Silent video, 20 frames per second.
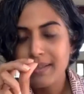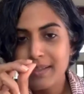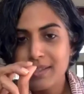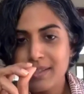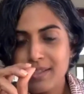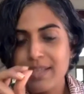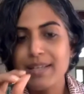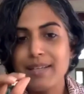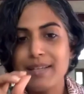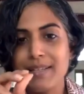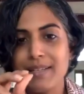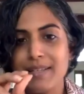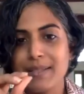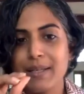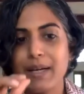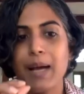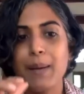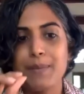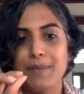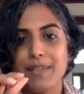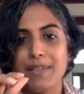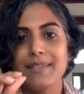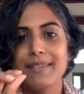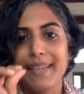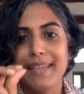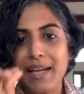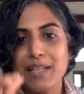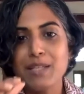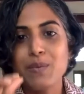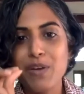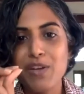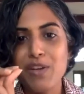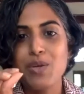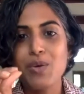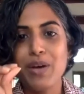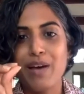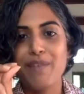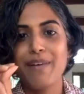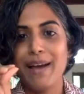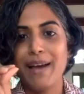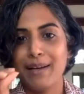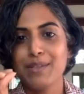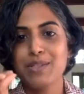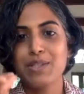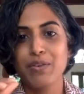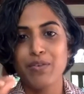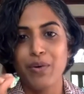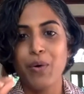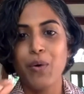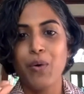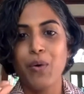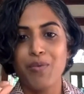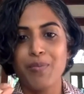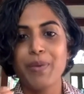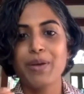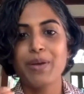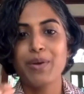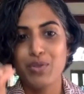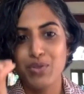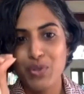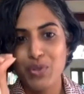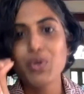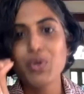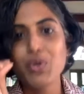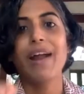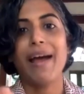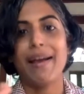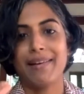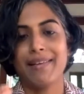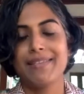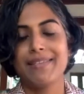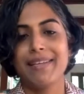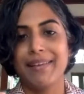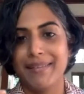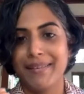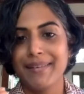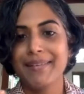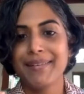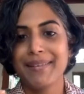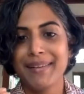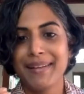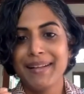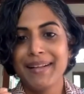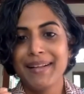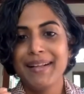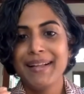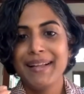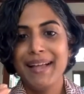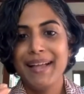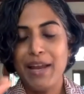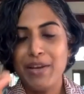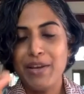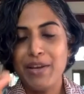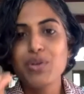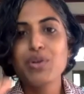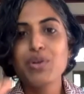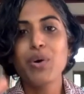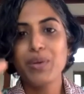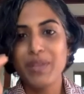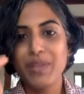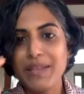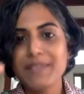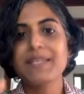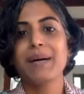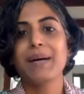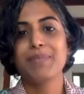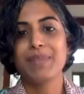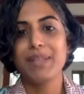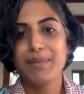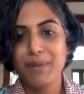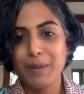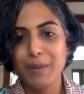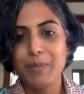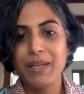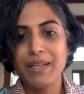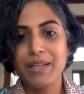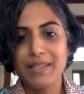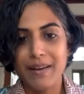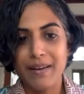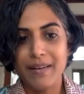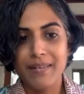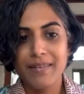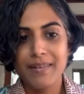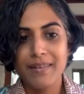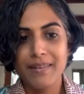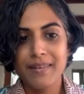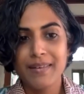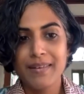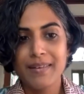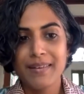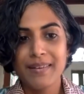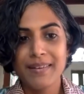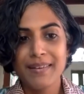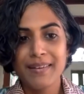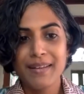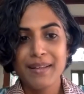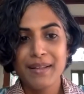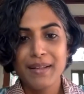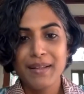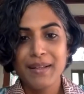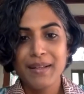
she describes as that's when you have active hope because you are active and you know that something will be done yeah